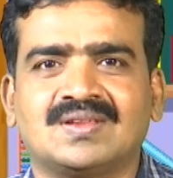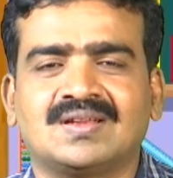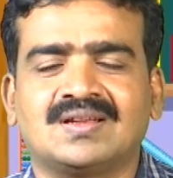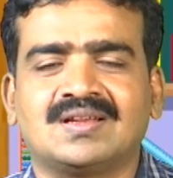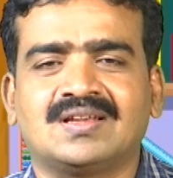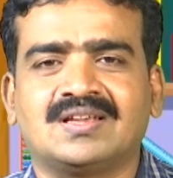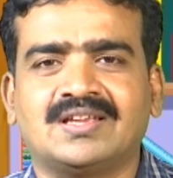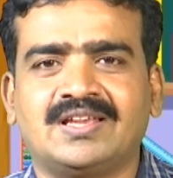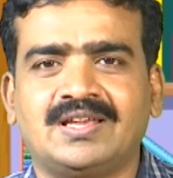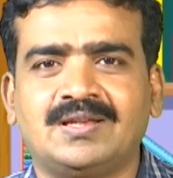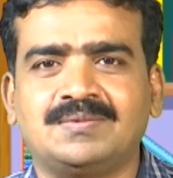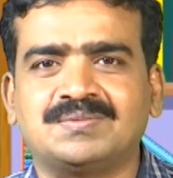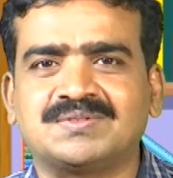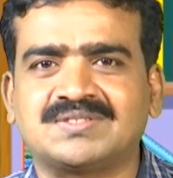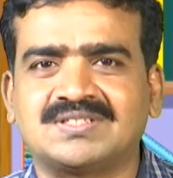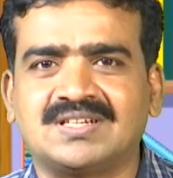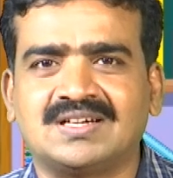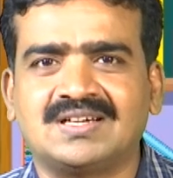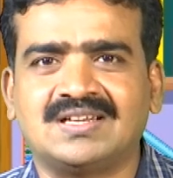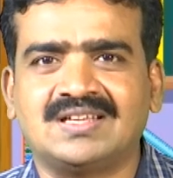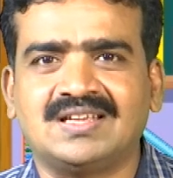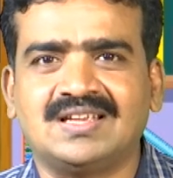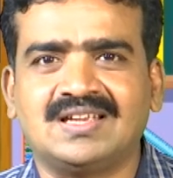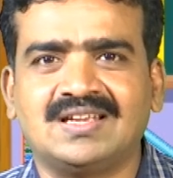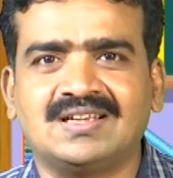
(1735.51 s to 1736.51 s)
Keep
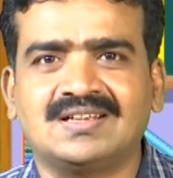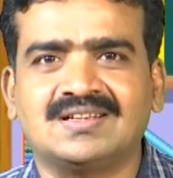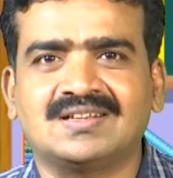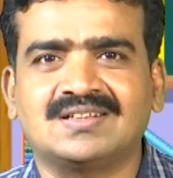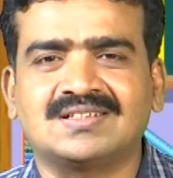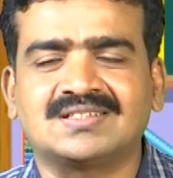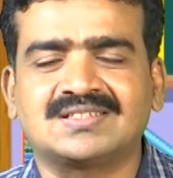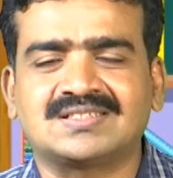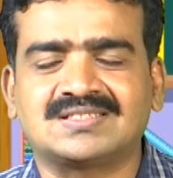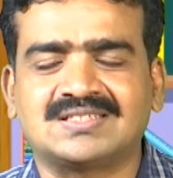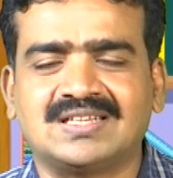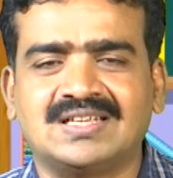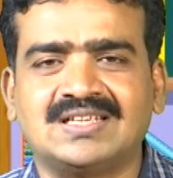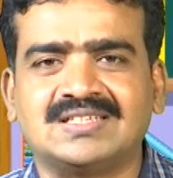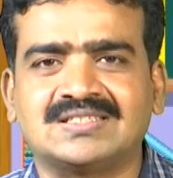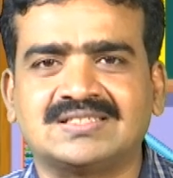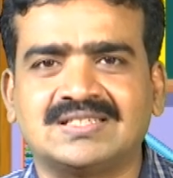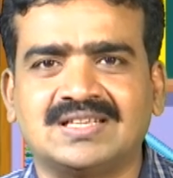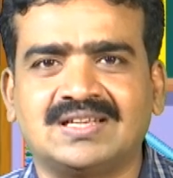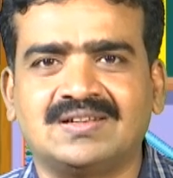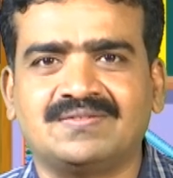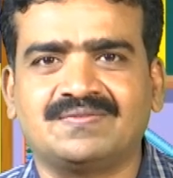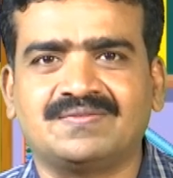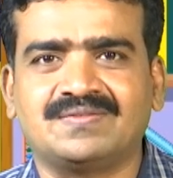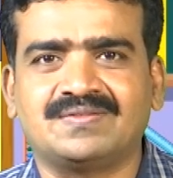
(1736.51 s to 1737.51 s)
studying. Stay
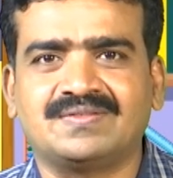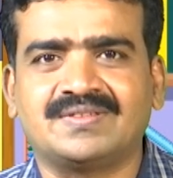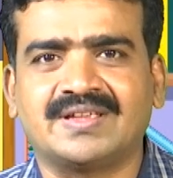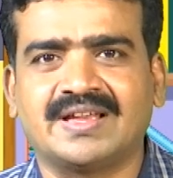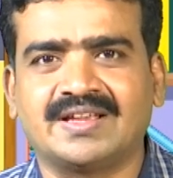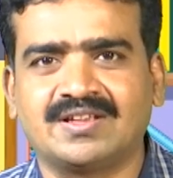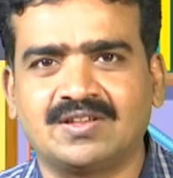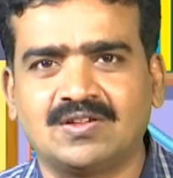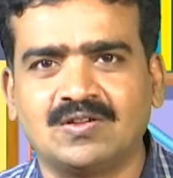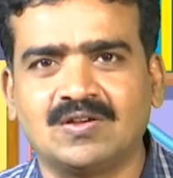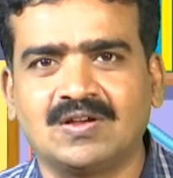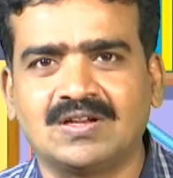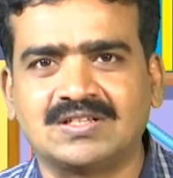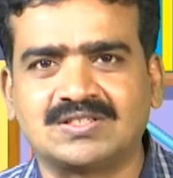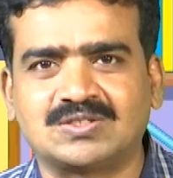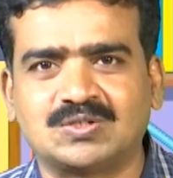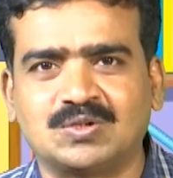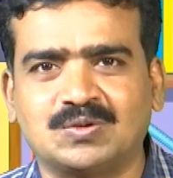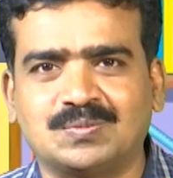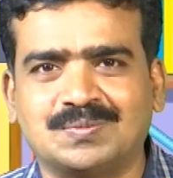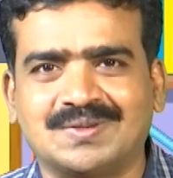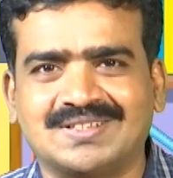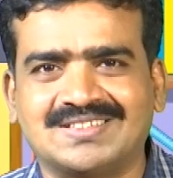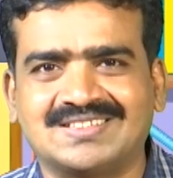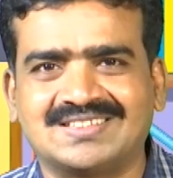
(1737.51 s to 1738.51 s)
safe. Thank you all so
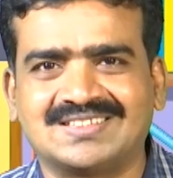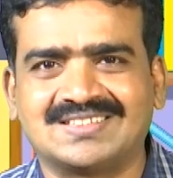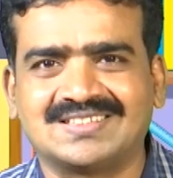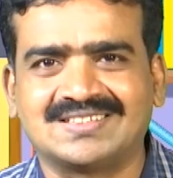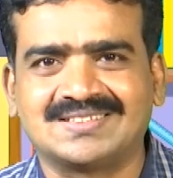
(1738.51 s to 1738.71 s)
much.